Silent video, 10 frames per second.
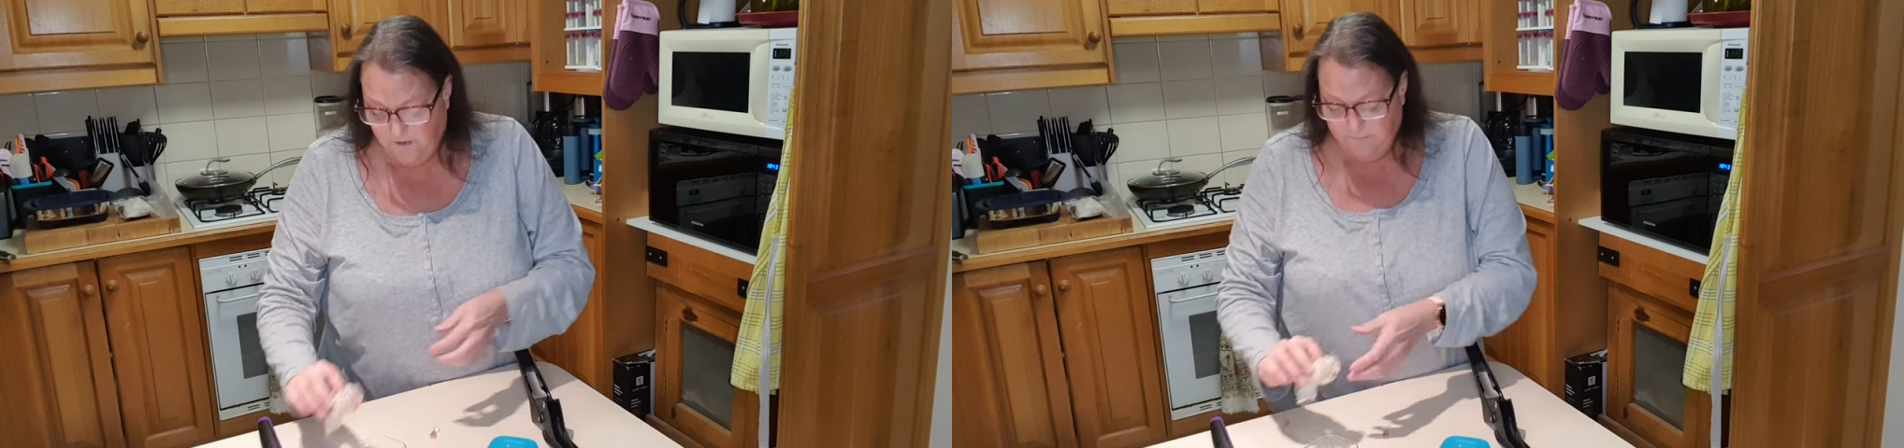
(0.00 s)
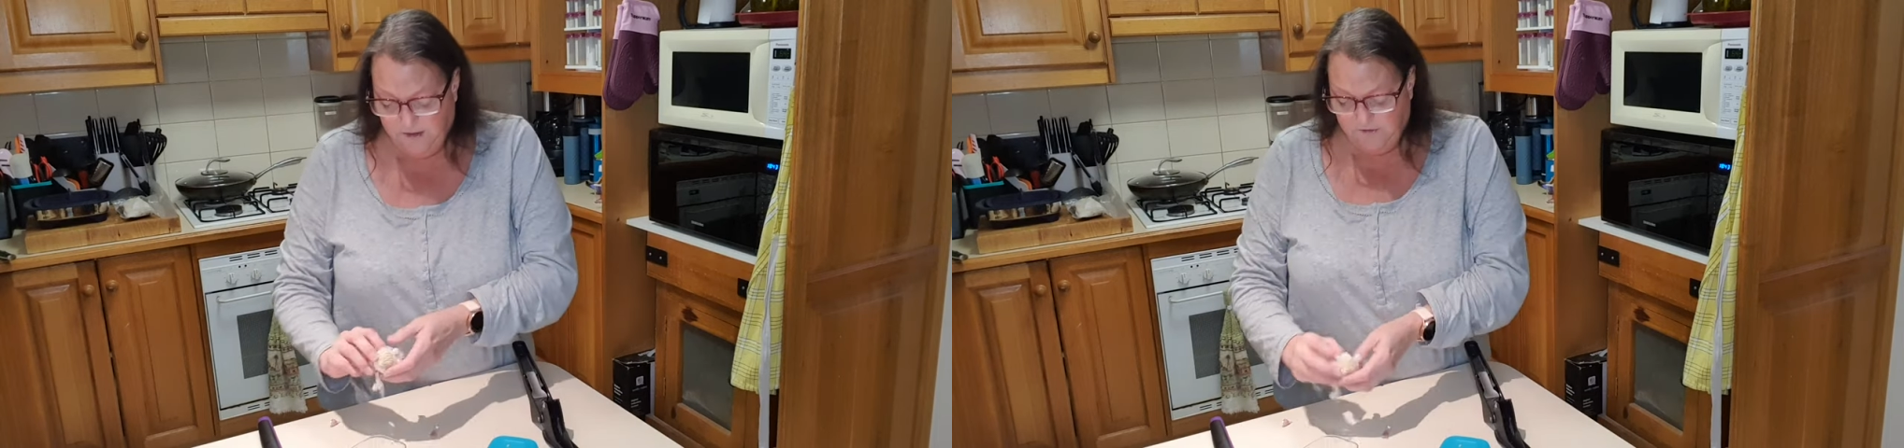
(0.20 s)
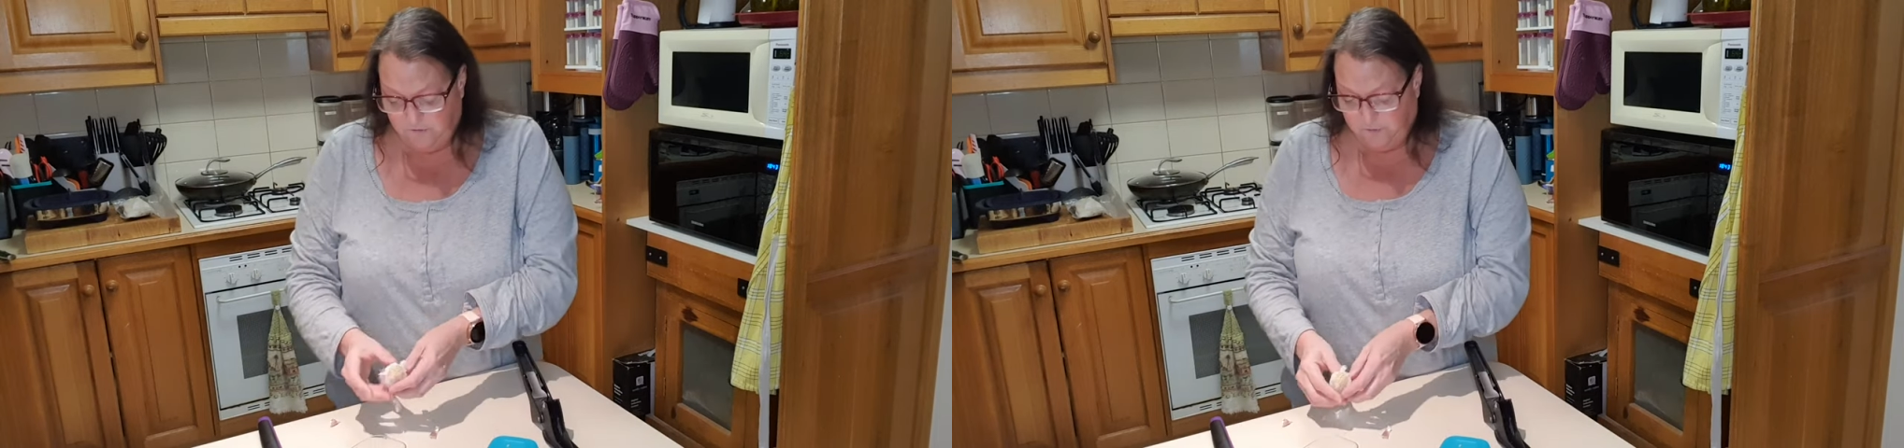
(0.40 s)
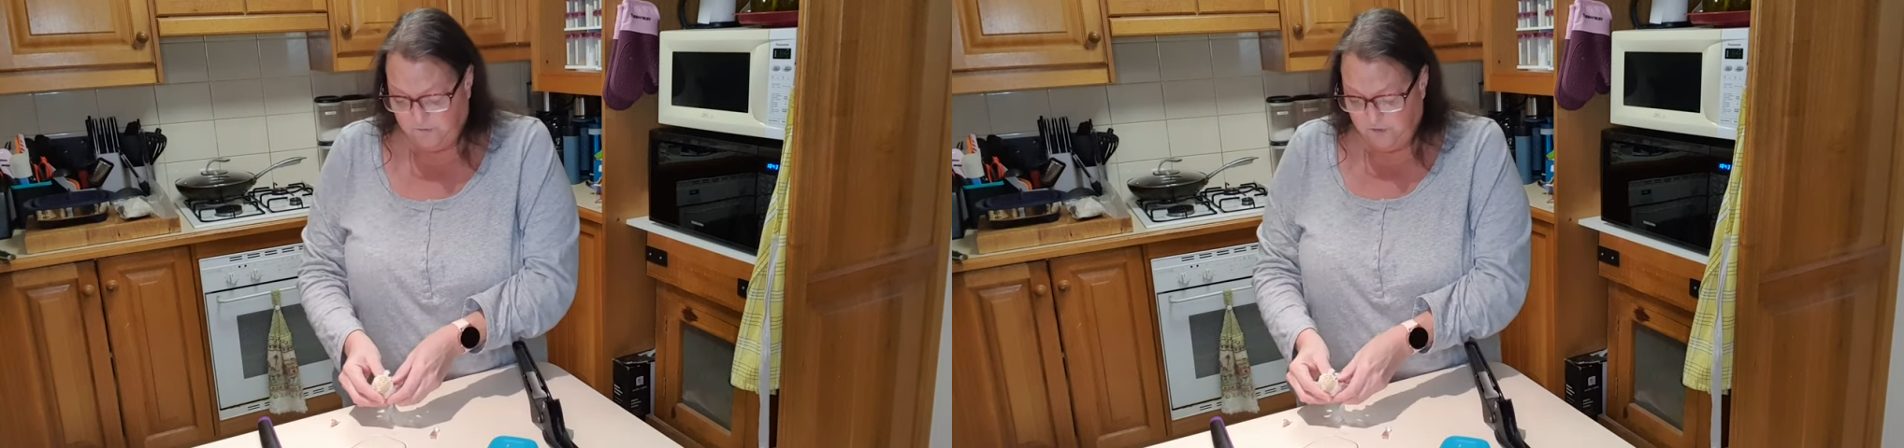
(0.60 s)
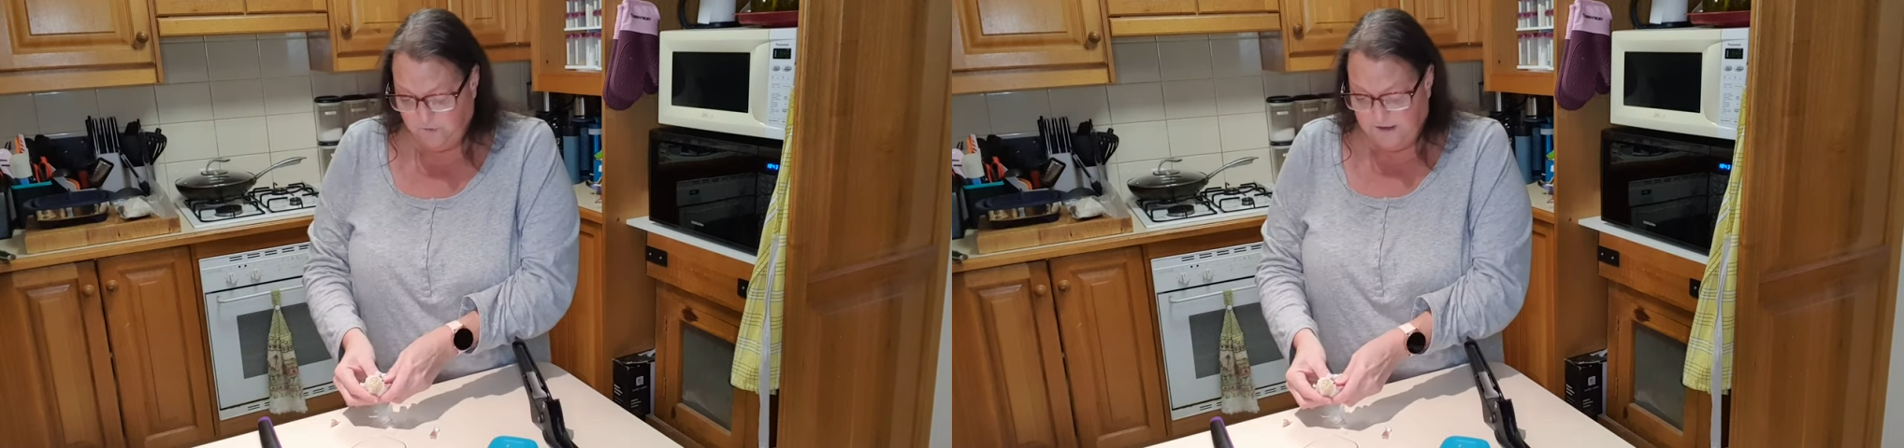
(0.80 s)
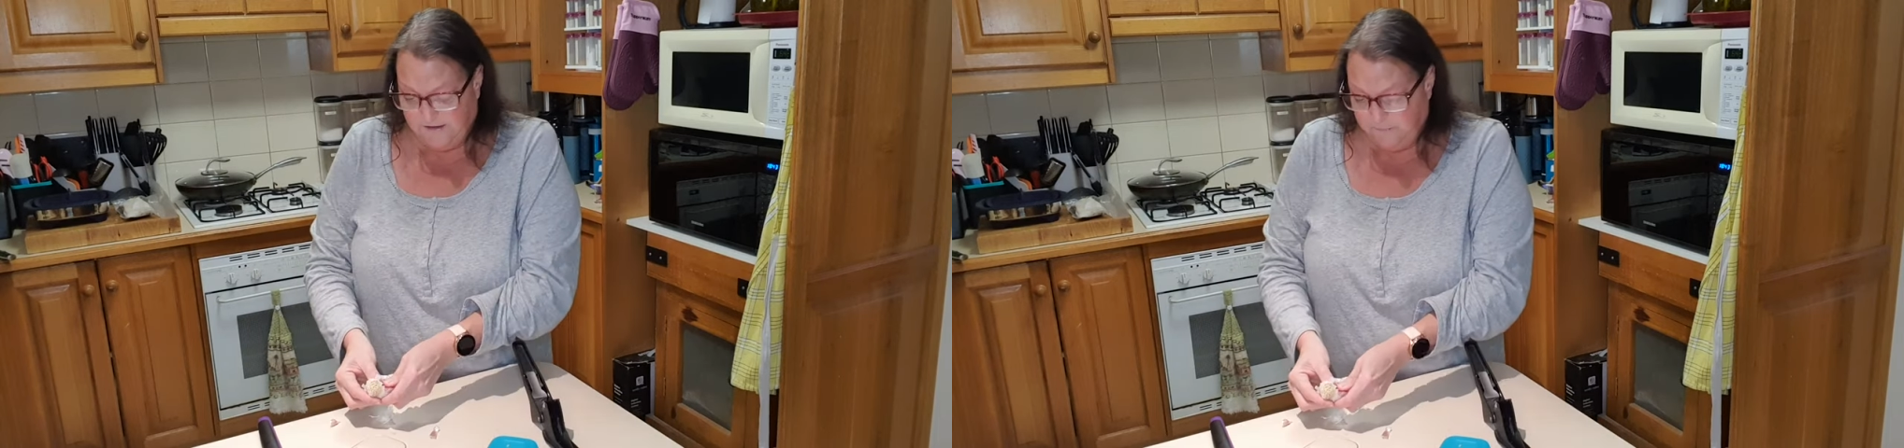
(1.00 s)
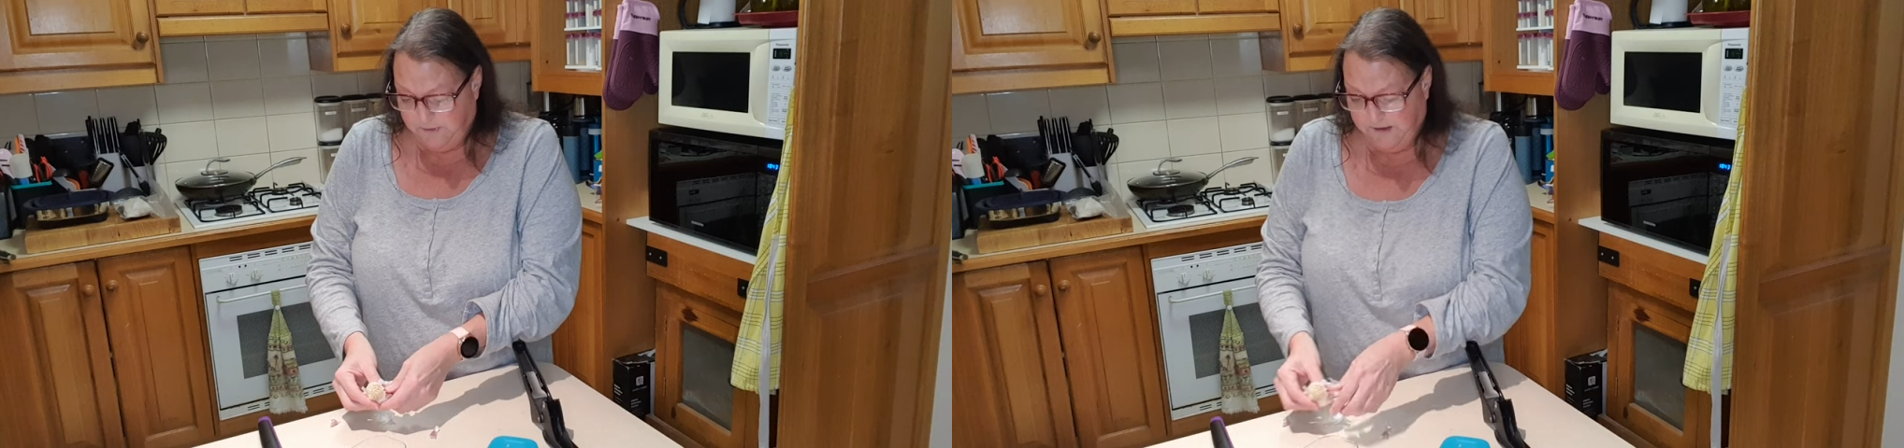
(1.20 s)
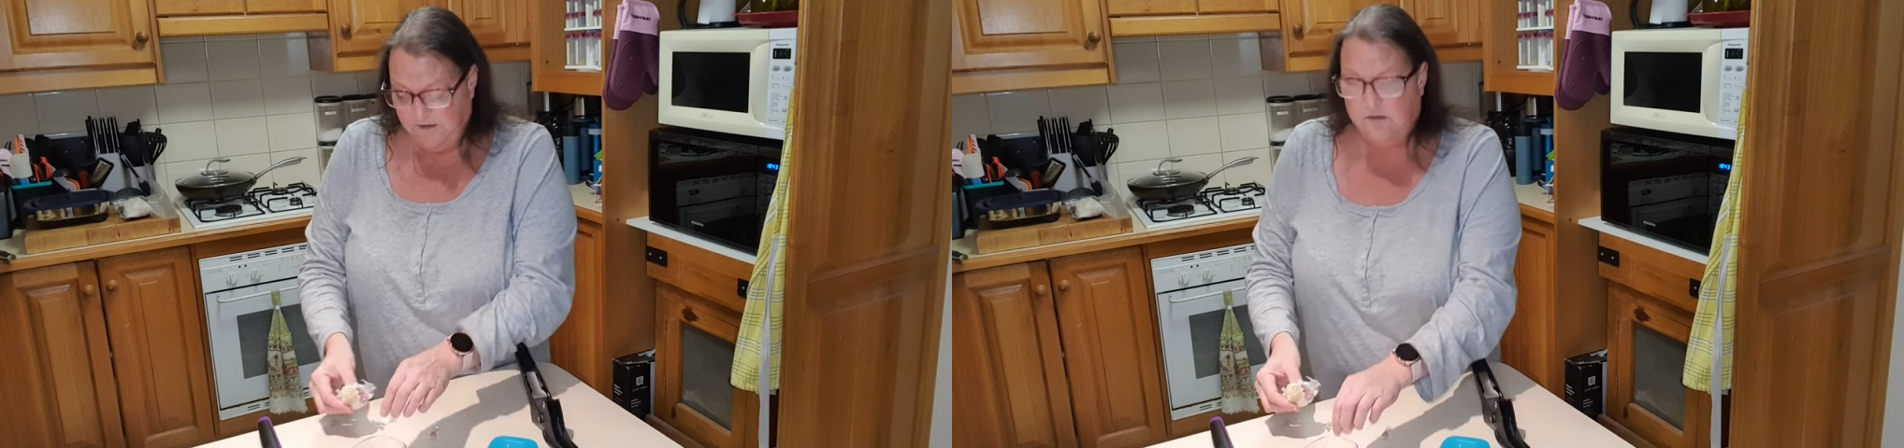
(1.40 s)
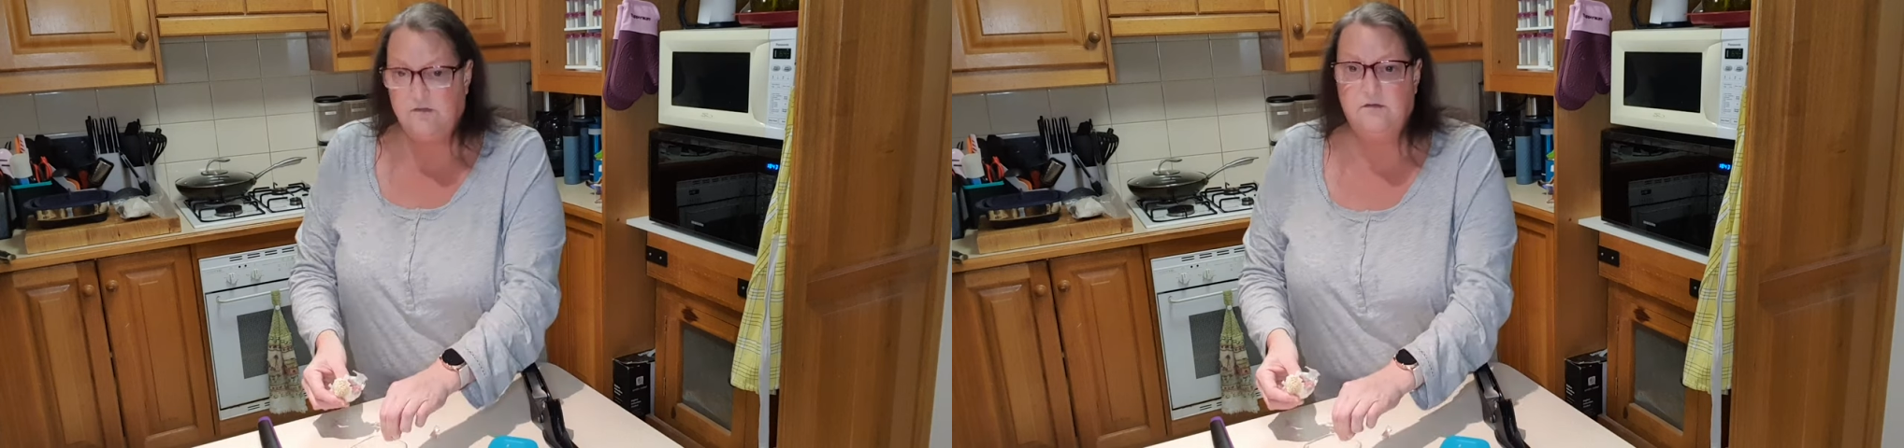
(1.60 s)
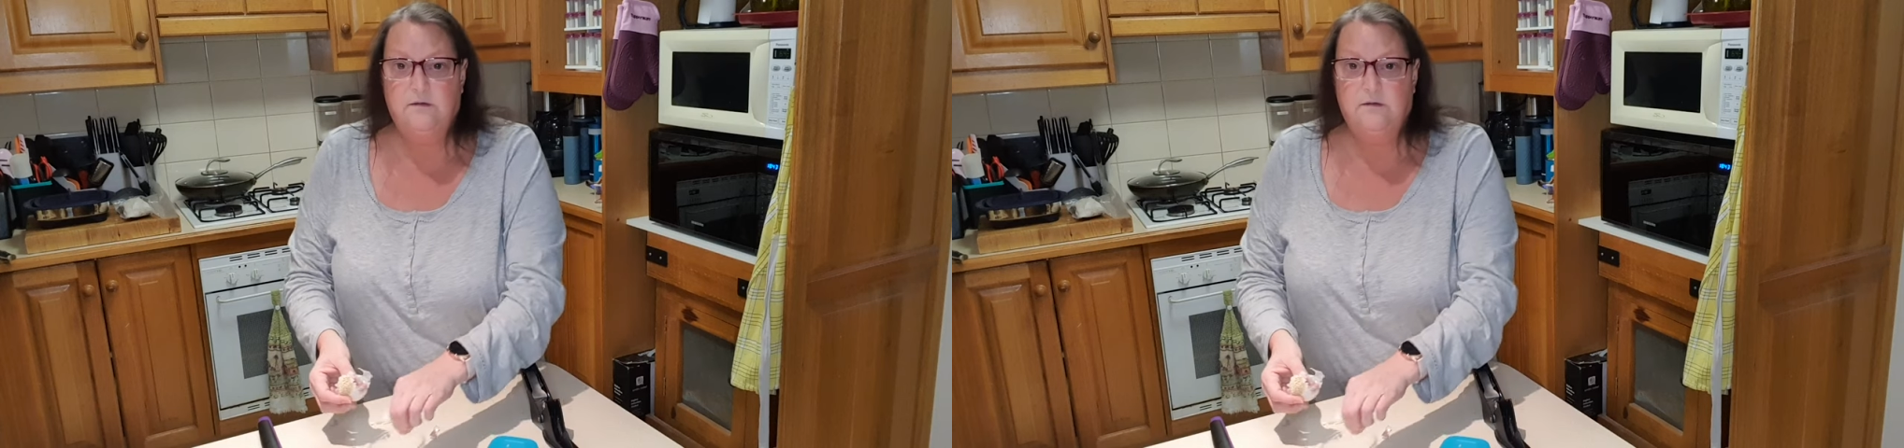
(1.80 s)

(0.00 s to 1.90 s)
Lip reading: I might as well do another piece.